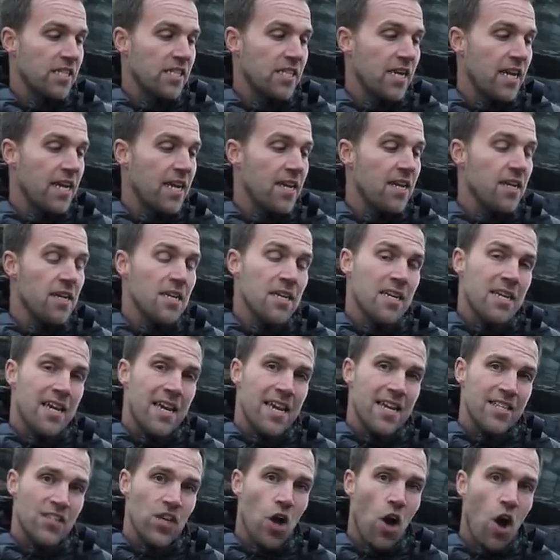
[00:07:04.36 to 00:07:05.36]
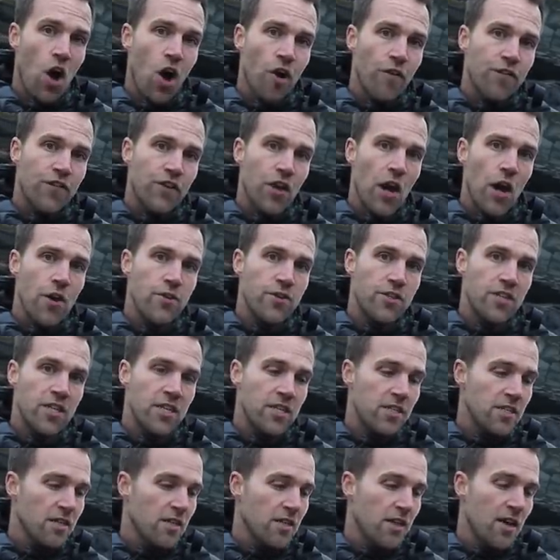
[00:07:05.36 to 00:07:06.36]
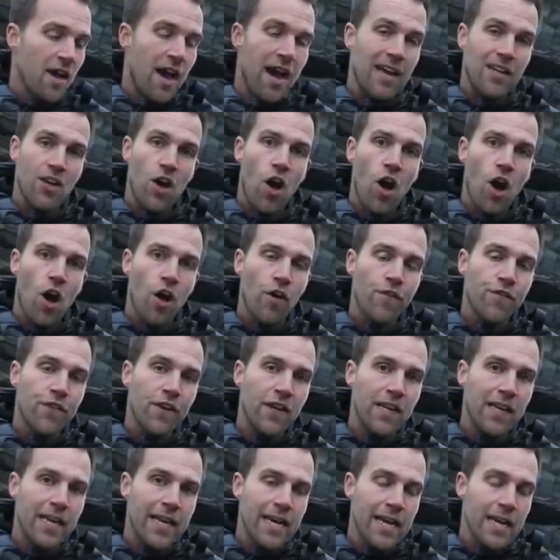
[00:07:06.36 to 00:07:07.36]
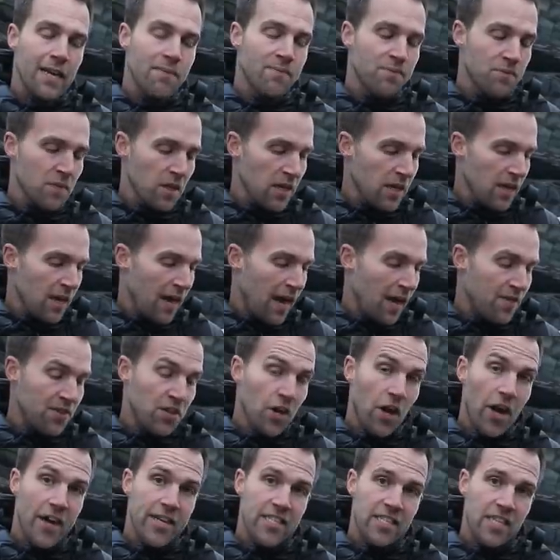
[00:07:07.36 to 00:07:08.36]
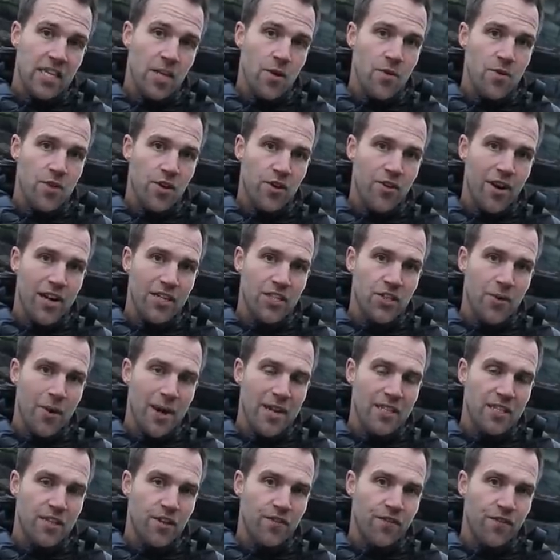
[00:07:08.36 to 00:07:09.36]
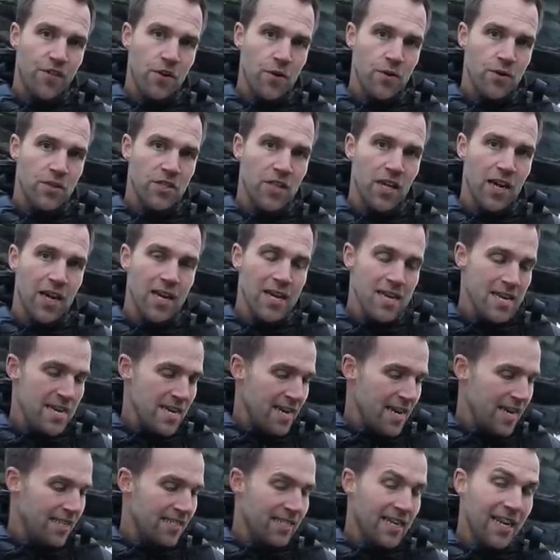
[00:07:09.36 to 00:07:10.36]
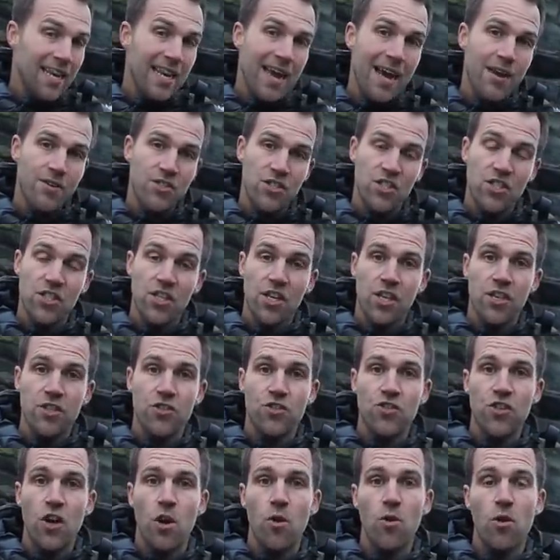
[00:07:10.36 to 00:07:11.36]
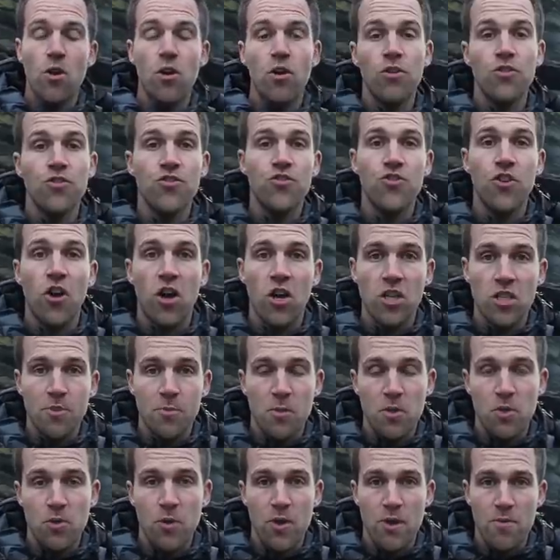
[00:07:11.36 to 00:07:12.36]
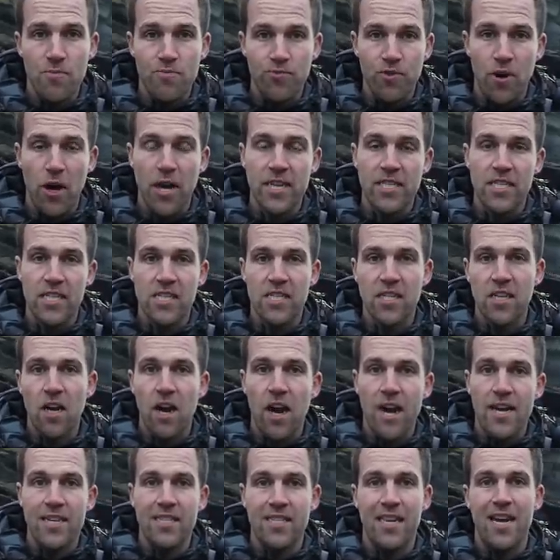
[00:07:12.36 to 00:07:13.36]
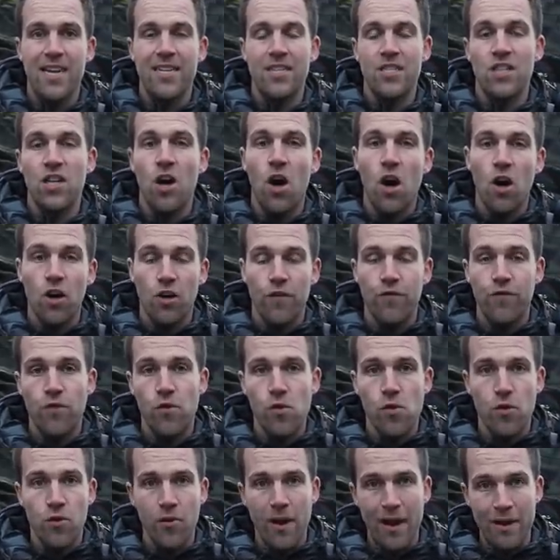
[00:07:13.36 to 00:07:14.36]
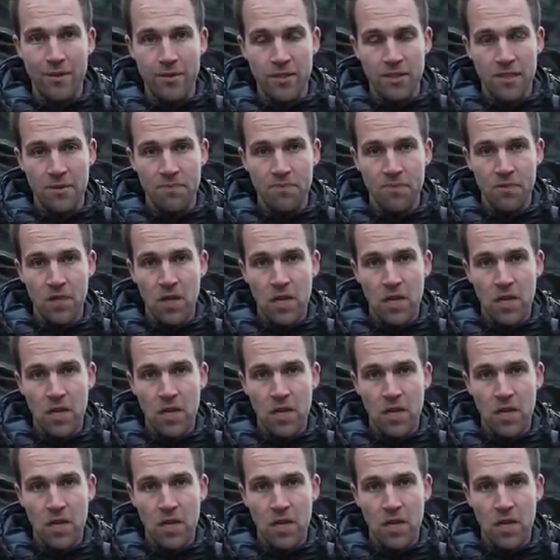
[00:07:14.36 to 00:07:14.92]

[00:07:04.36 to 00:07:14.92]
see it's half coated and half clear and the idea with a graduated filter is it allows us to control contrast between brighter skies and darker foregrounds.